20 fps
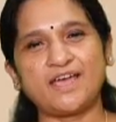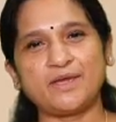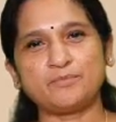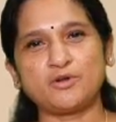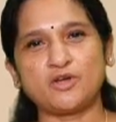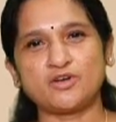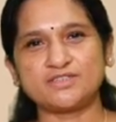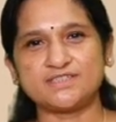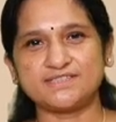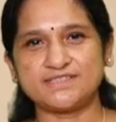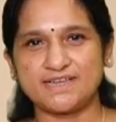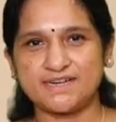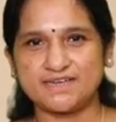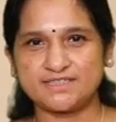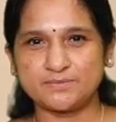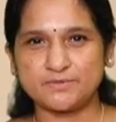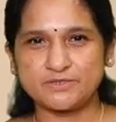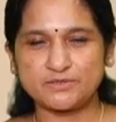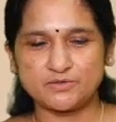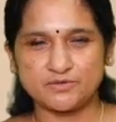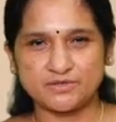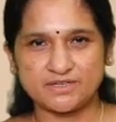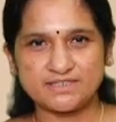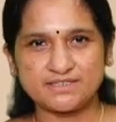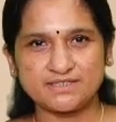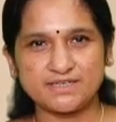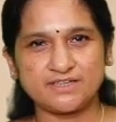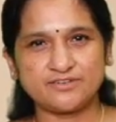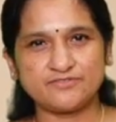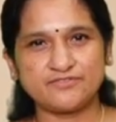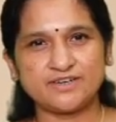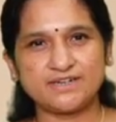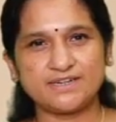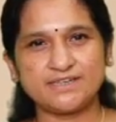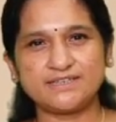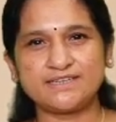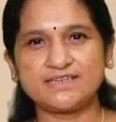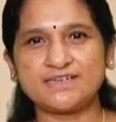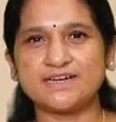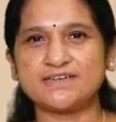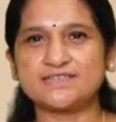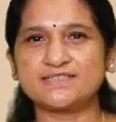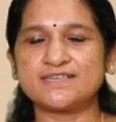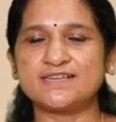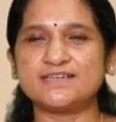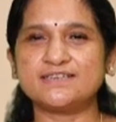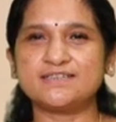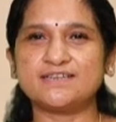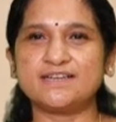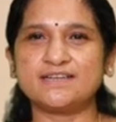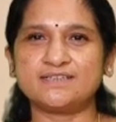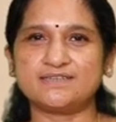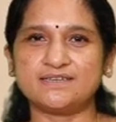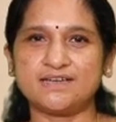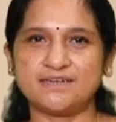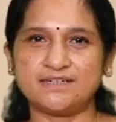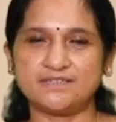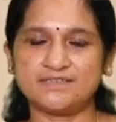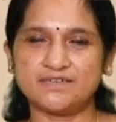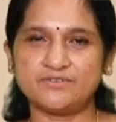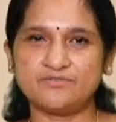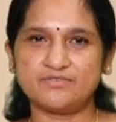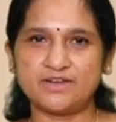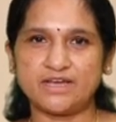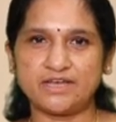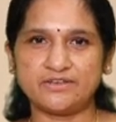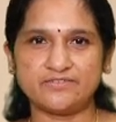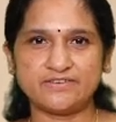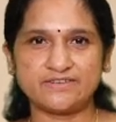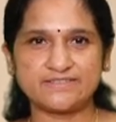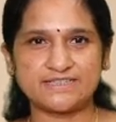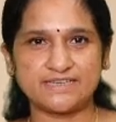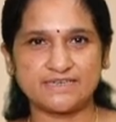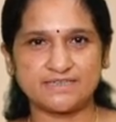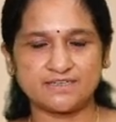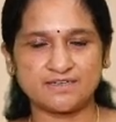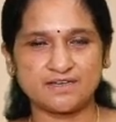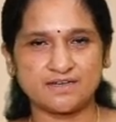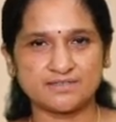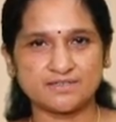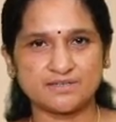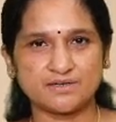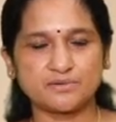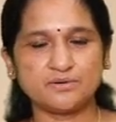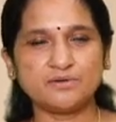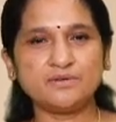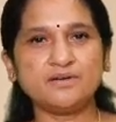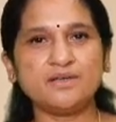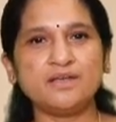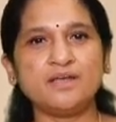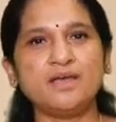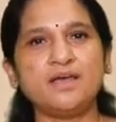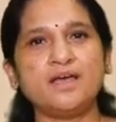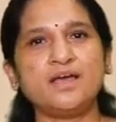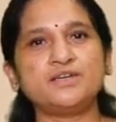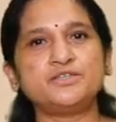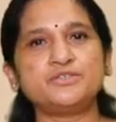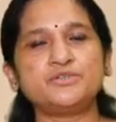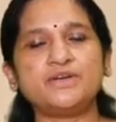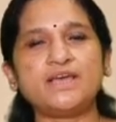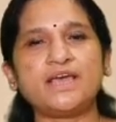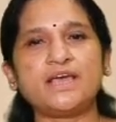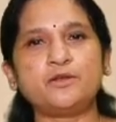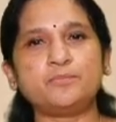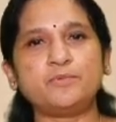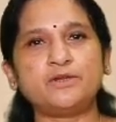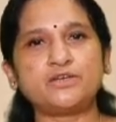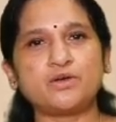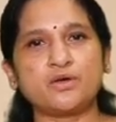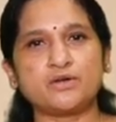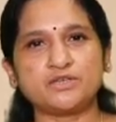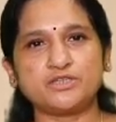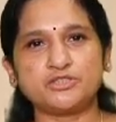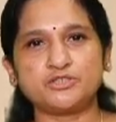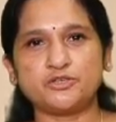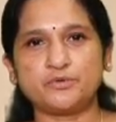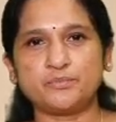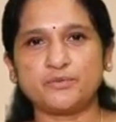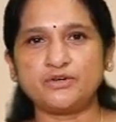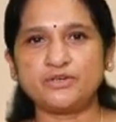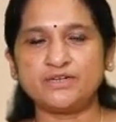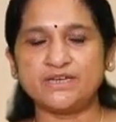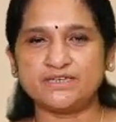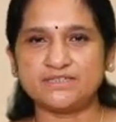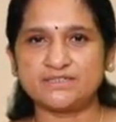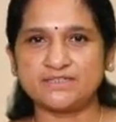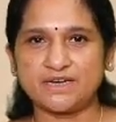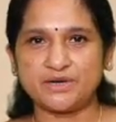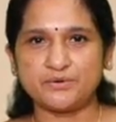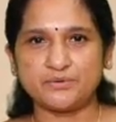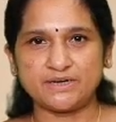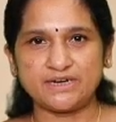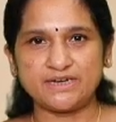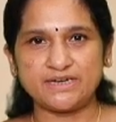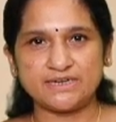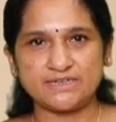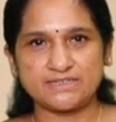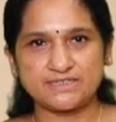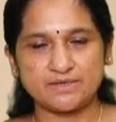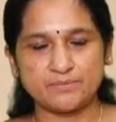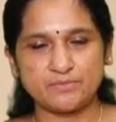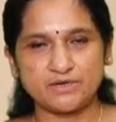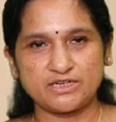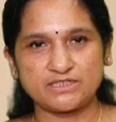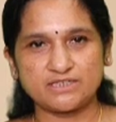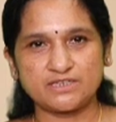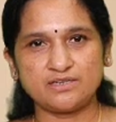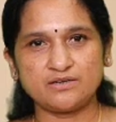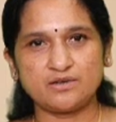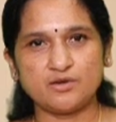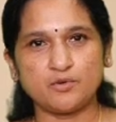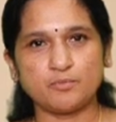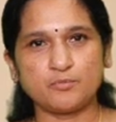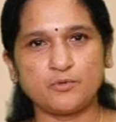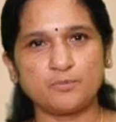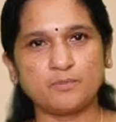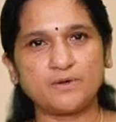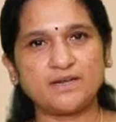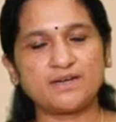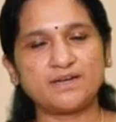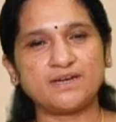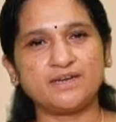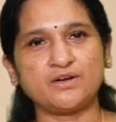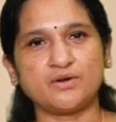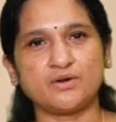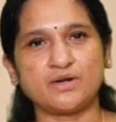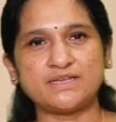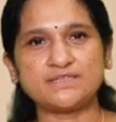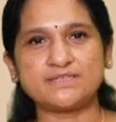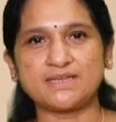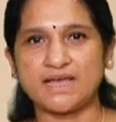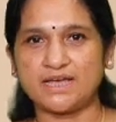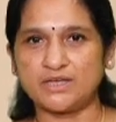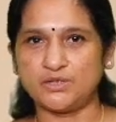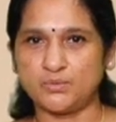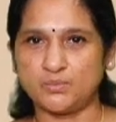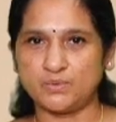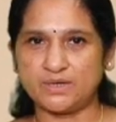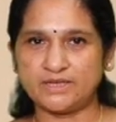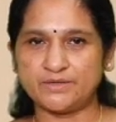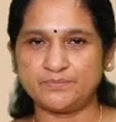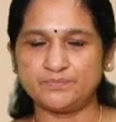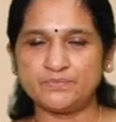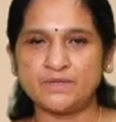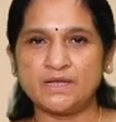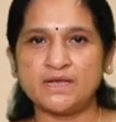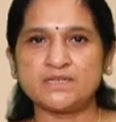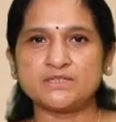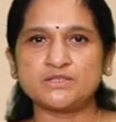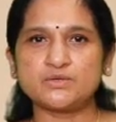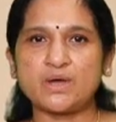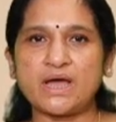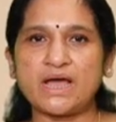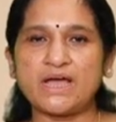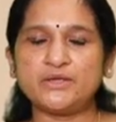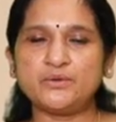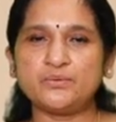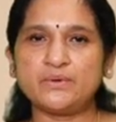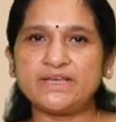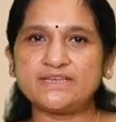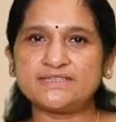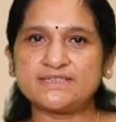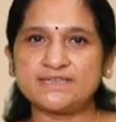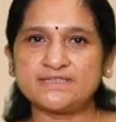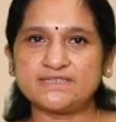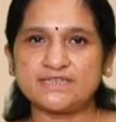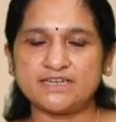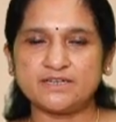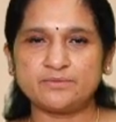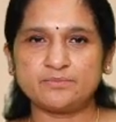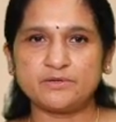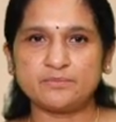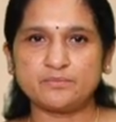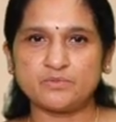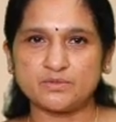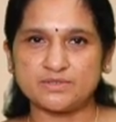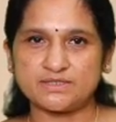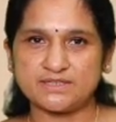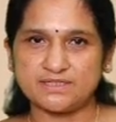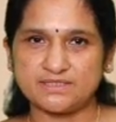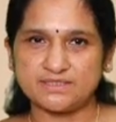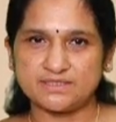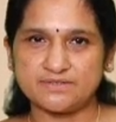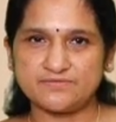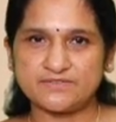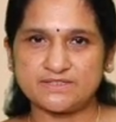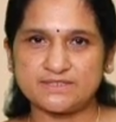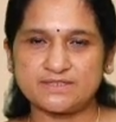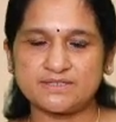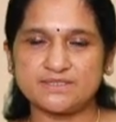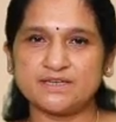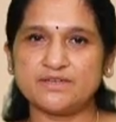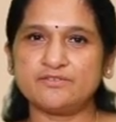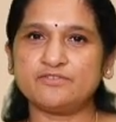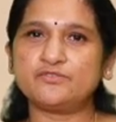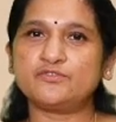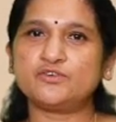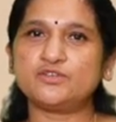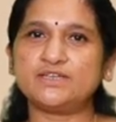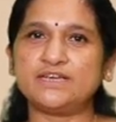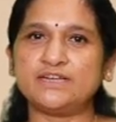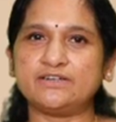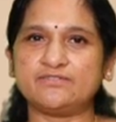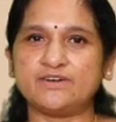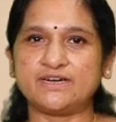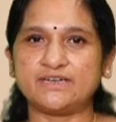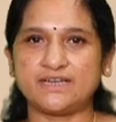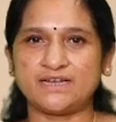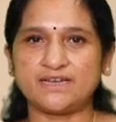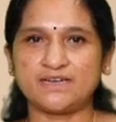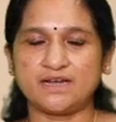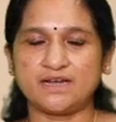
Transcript: I'm Dr. Jayalakshmi Suraj, infertility consultant at Dreamfly IVF Center, Kasaragod. Today, I'll be talking to you about intrauterine insemination, or popularly known as IUI. So, IUI is a treatment procedure which is given for the infertile